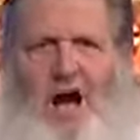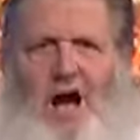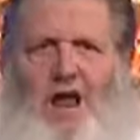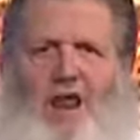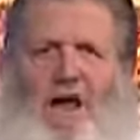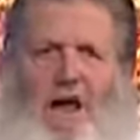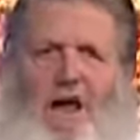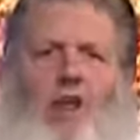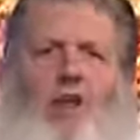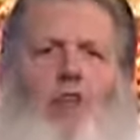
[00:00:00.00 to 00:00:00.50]

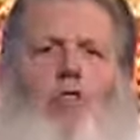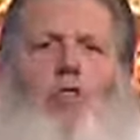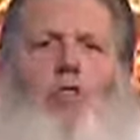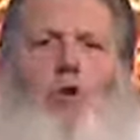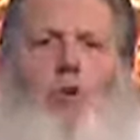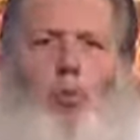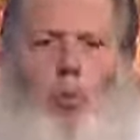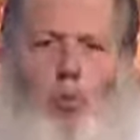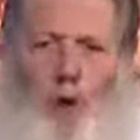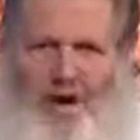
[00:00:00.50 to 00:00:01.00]
on
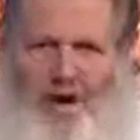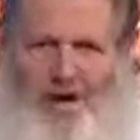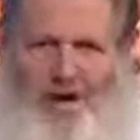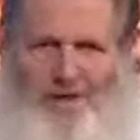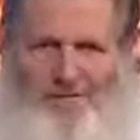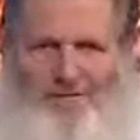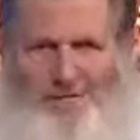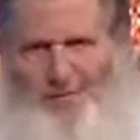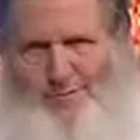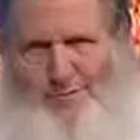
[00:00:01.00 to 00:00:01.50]
the
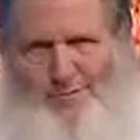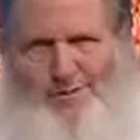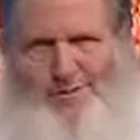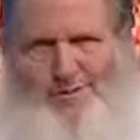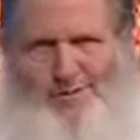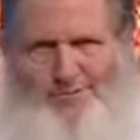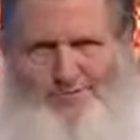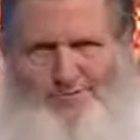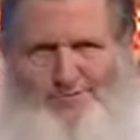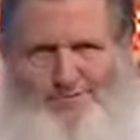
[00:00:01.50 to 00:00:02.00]
way of the
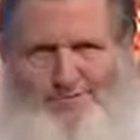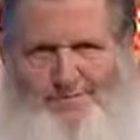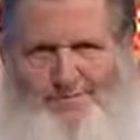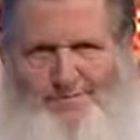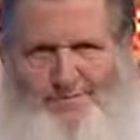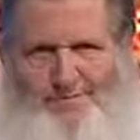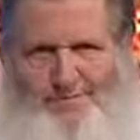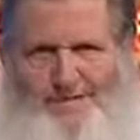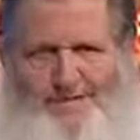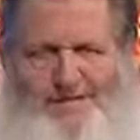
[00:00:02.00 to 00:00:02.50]
Muslim,
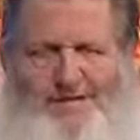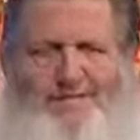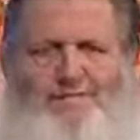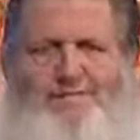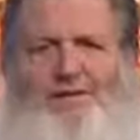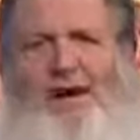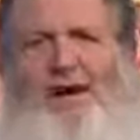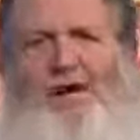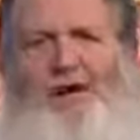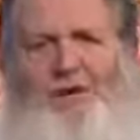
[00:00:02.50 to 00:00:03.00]

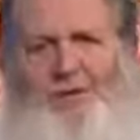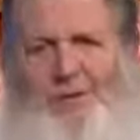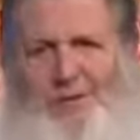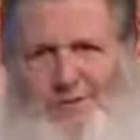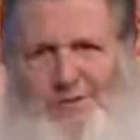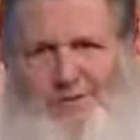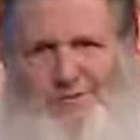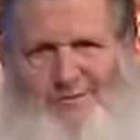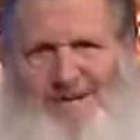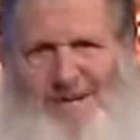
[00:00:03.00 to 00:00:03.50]
defining the
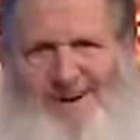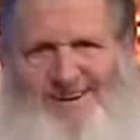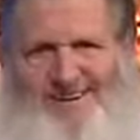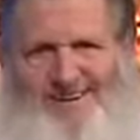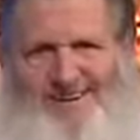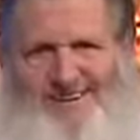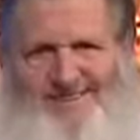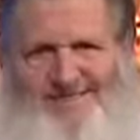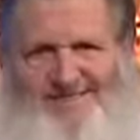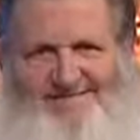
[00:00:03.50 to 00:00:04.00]
Muslim
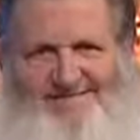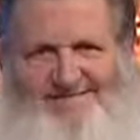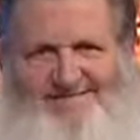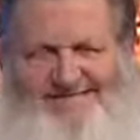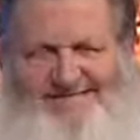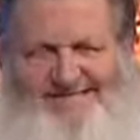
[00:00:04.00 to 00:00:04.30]
character.